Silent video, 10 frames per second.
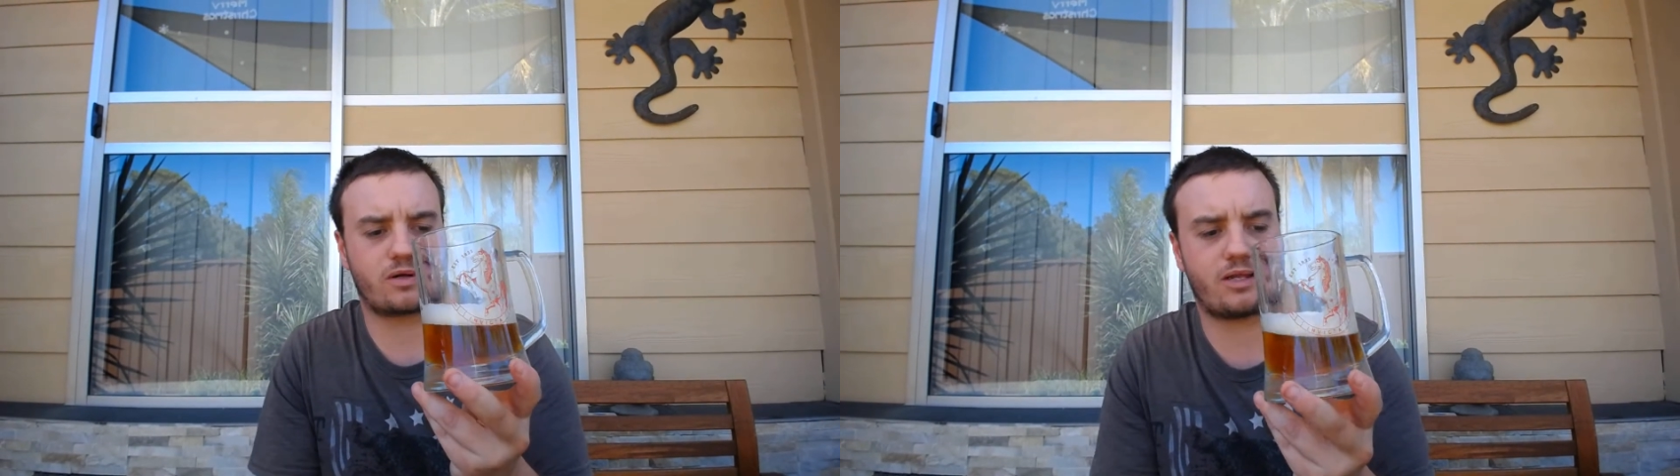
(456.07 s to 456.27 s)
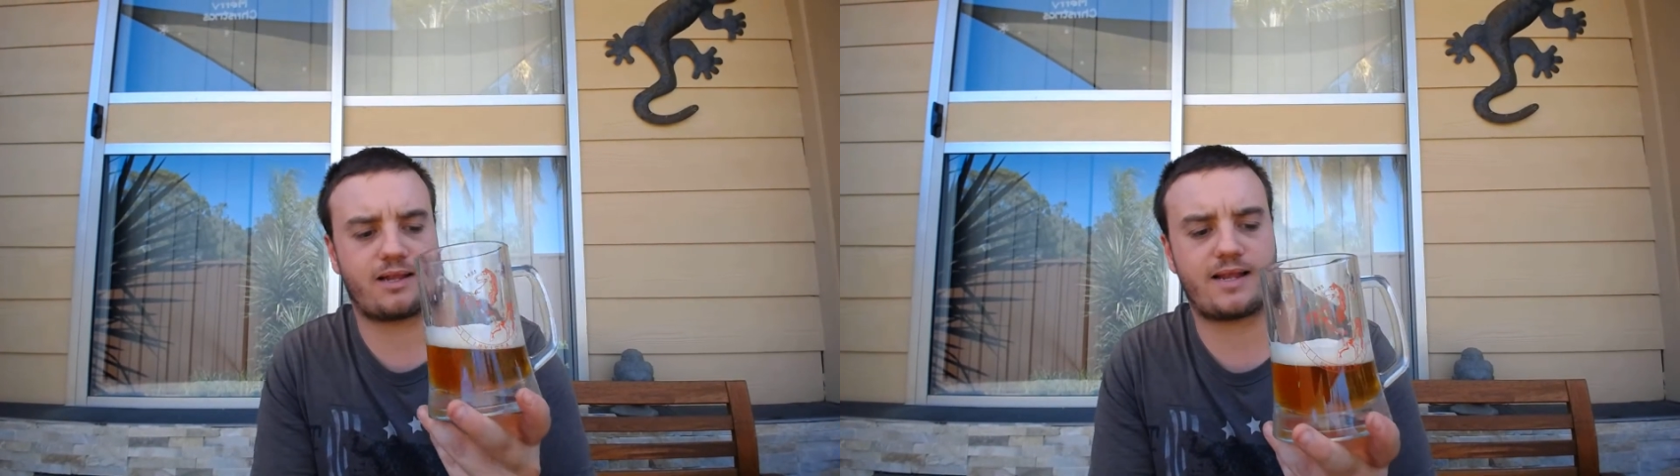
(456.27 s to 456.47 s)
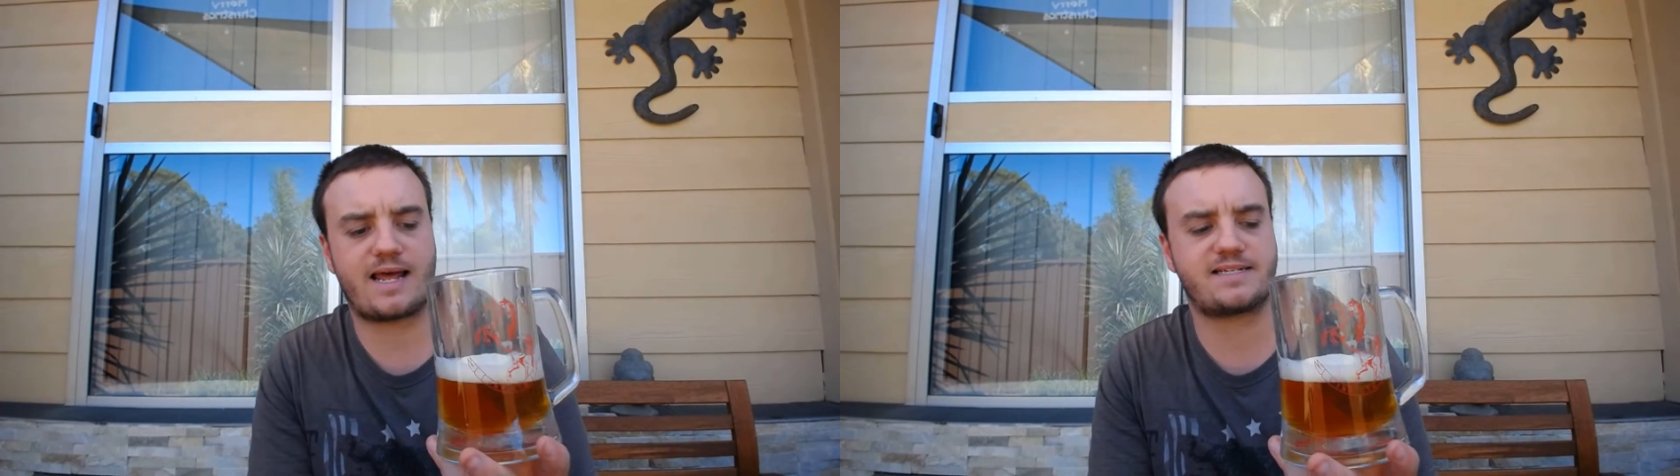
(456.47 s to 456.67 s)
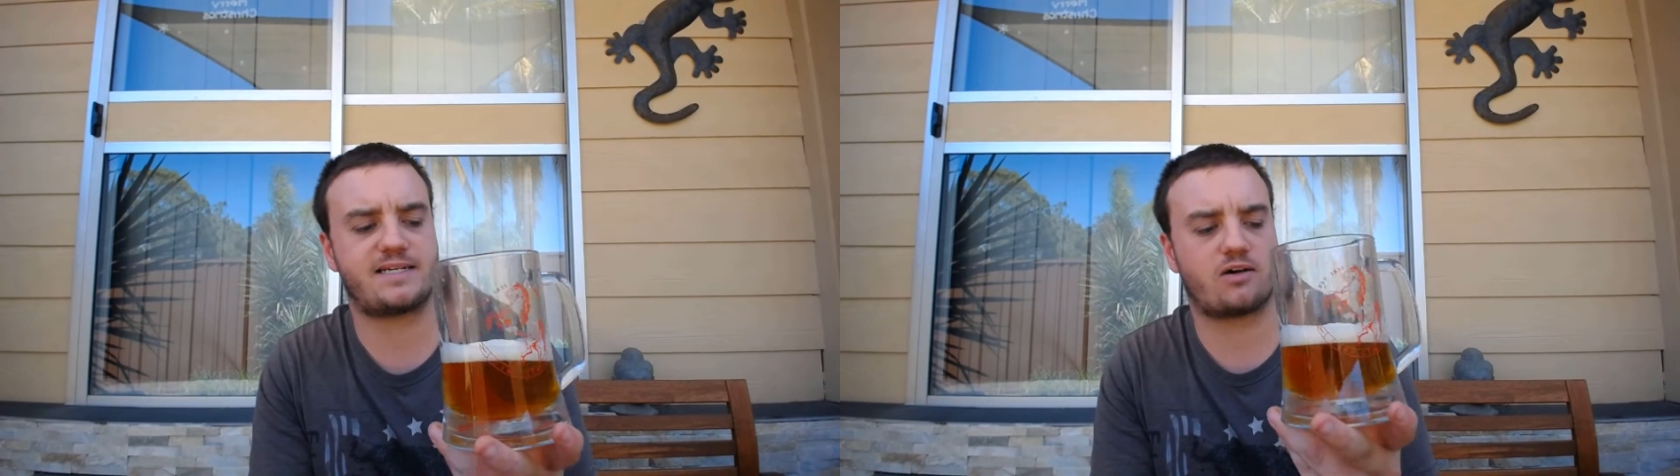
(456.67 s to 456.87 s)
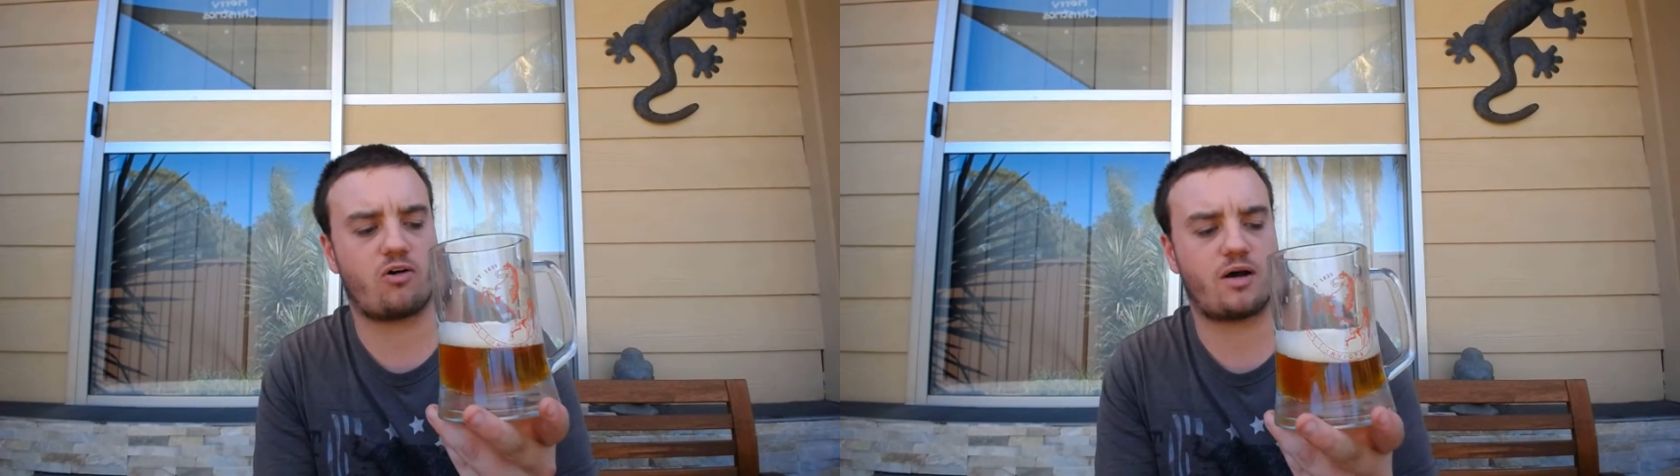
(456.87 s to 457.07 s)

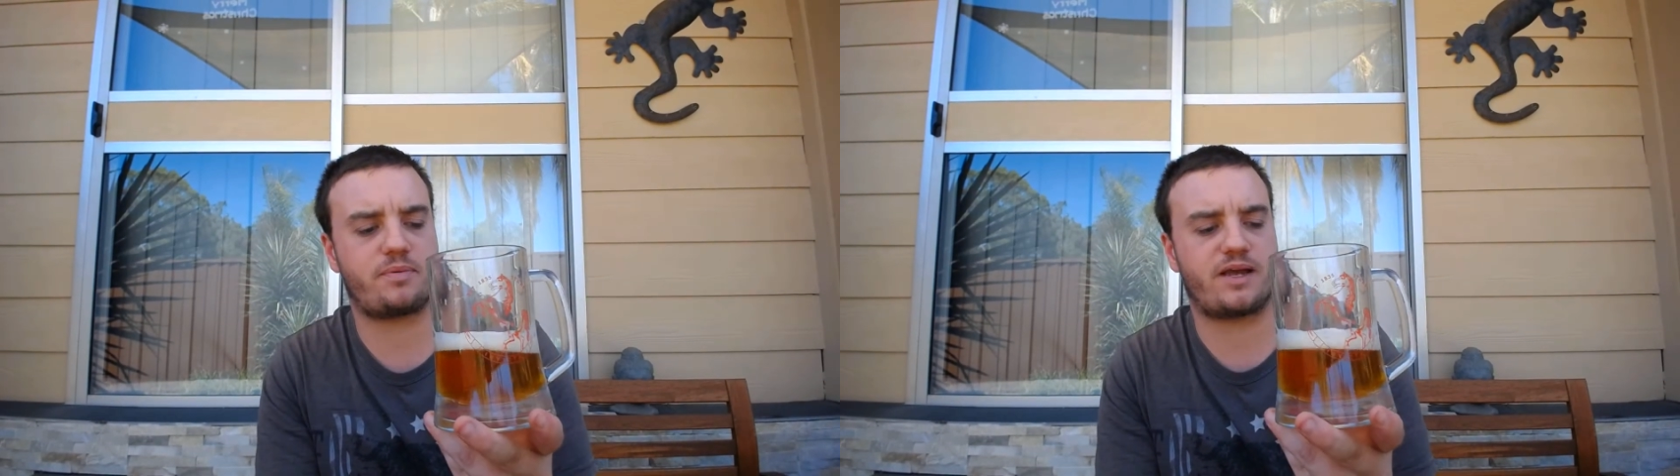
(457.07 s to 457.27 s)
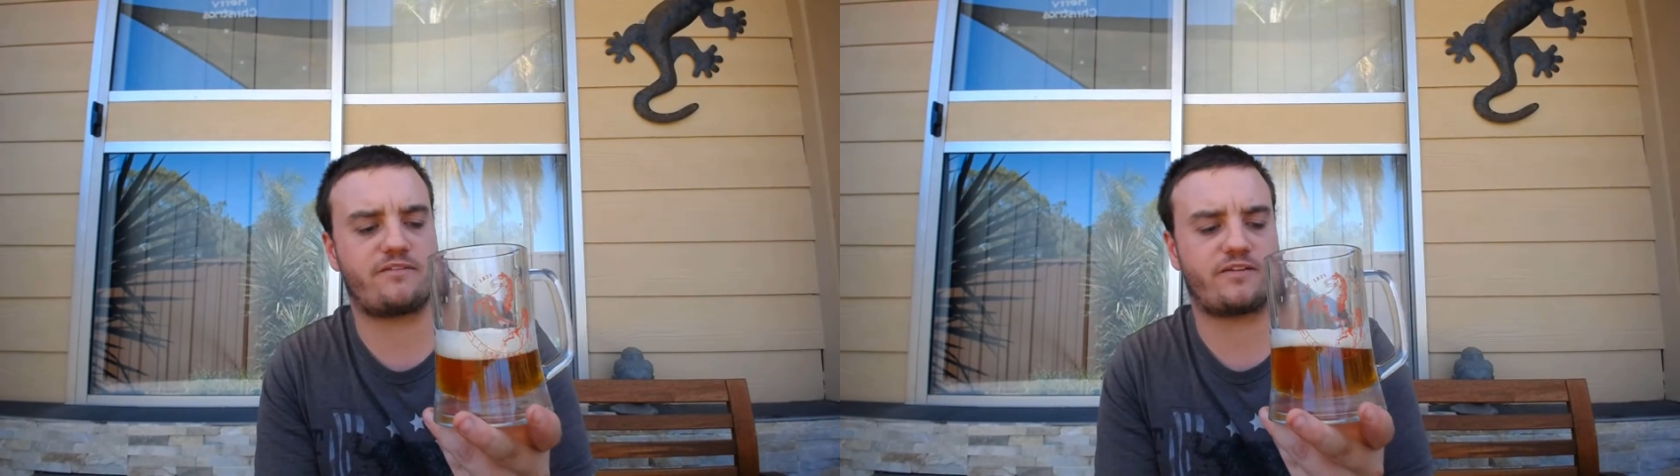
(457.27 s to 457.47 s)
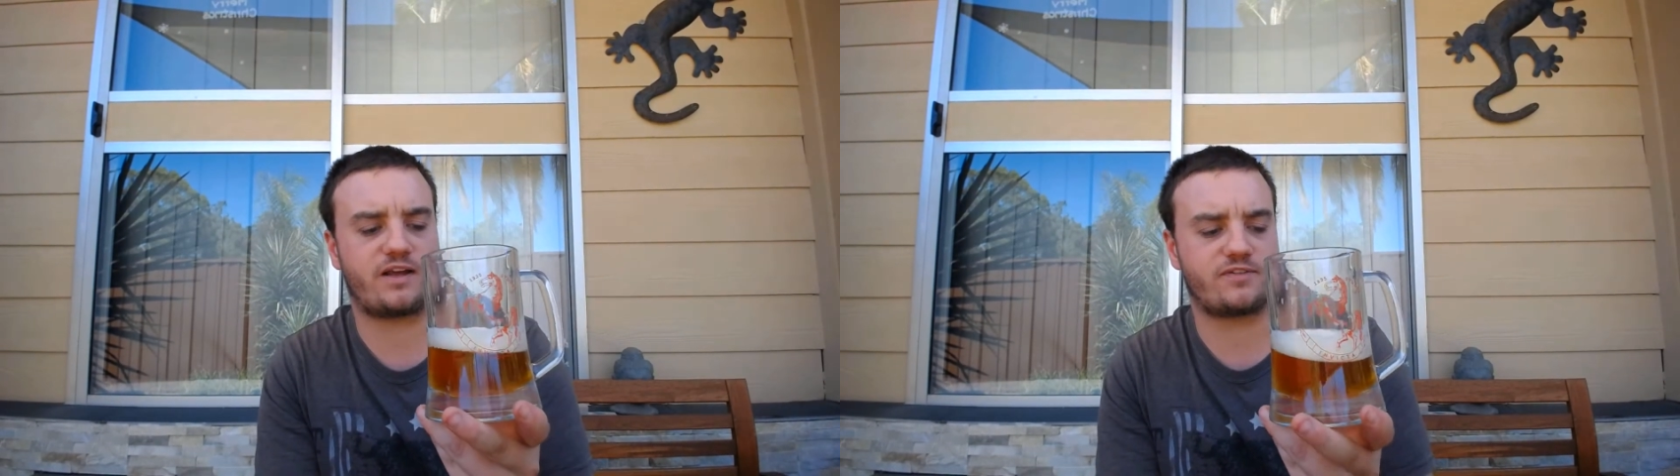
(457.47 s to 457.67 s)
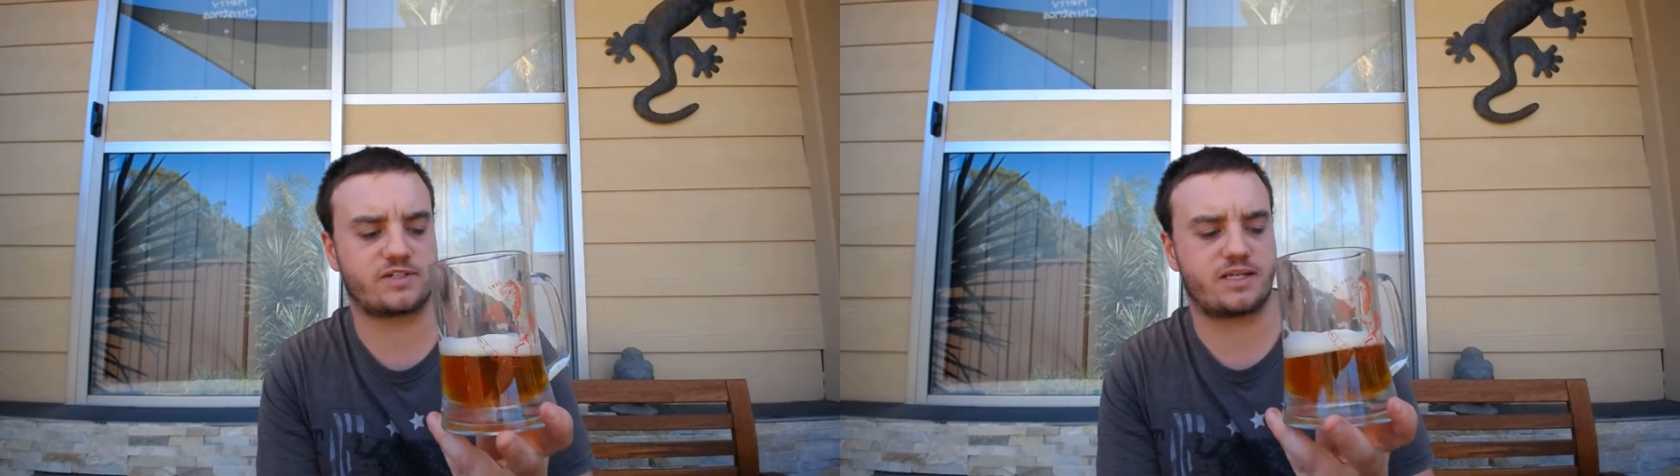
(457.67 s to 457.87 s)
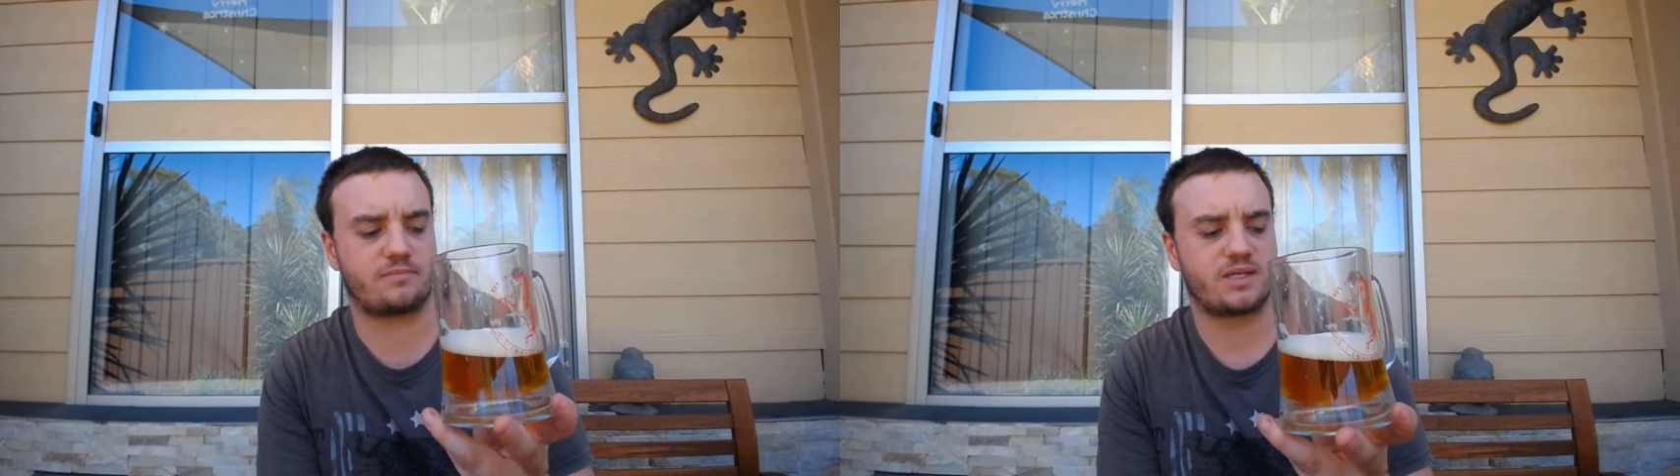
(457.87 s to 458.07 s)
classic IPA
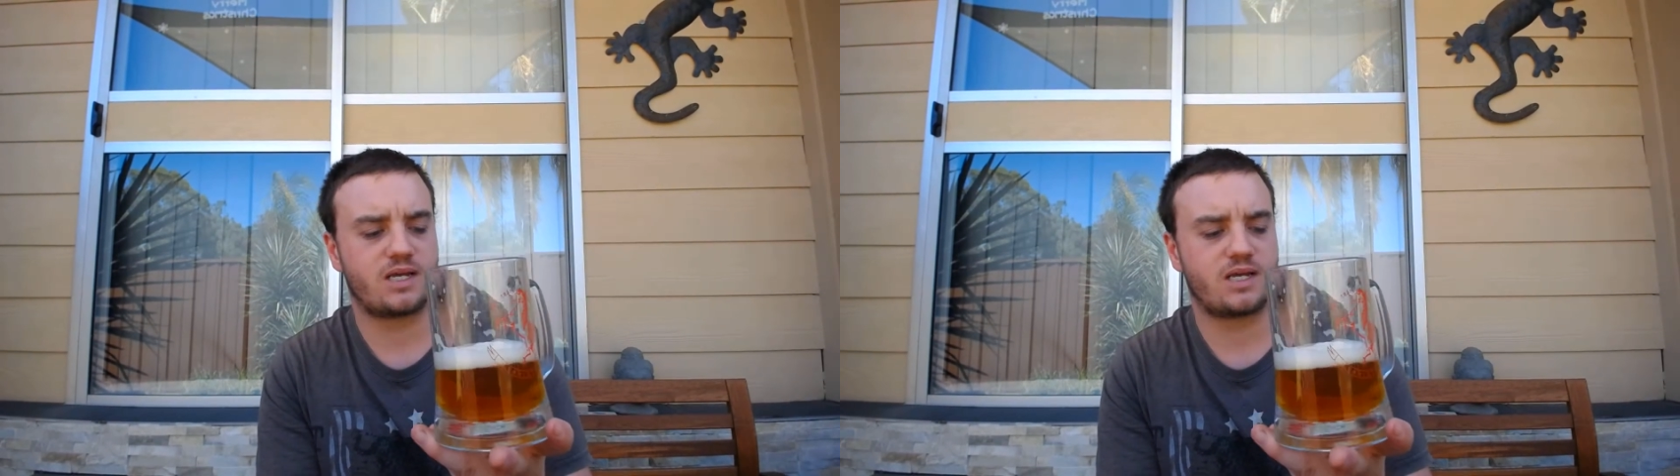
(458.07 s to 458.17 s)
flavours that,